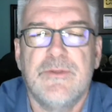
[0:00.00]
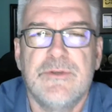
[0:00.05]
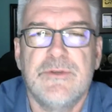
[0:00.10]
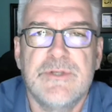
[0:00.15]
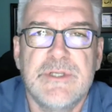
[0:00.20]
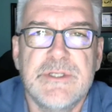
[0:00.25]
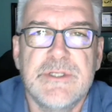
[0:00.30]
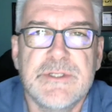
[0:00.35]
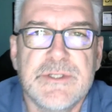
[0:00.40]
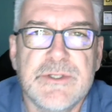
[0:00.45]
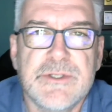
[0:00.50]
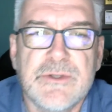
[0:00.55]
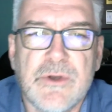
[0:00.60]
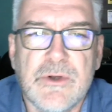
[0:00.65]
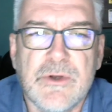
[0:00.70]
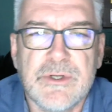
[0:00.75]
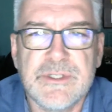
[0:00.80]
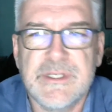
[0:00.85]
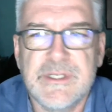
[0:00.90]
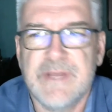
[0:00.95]
Jesus
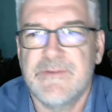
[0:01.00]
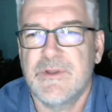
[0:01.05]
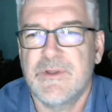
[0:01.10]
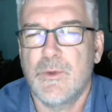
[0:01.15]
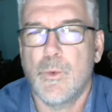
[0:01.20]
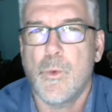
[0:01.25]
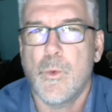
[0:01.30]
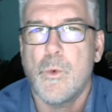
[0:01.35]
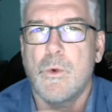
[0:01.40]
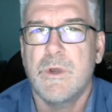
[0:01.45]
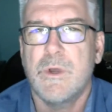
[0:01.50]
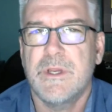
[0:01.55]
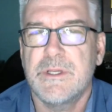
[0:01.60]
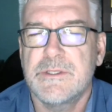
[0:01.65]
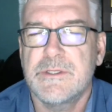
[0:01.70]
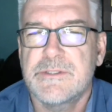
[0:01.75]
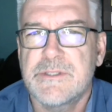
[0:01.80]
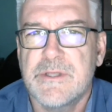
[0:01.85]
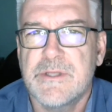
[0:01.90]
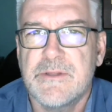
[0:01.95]
starts giving
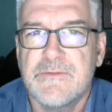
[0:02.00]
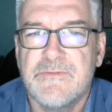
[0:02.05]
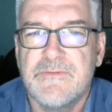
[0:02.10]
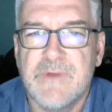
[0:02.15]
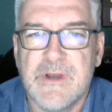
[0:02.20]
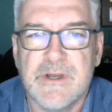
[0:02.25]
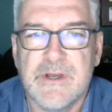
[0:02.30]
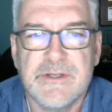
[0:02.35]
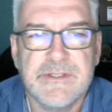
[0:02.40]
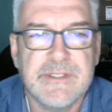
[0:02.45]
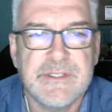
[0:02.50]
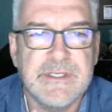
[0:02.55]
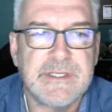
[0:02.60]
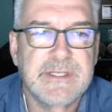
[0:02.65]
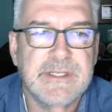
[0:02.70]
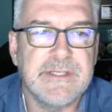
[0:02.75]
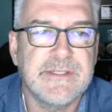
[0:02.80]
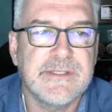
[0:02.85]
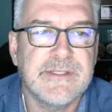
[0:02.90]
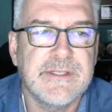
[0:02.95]
warnings to the
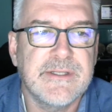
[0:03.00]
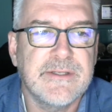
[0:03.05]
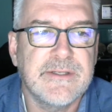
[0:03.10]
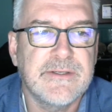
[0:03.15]
Pharisees and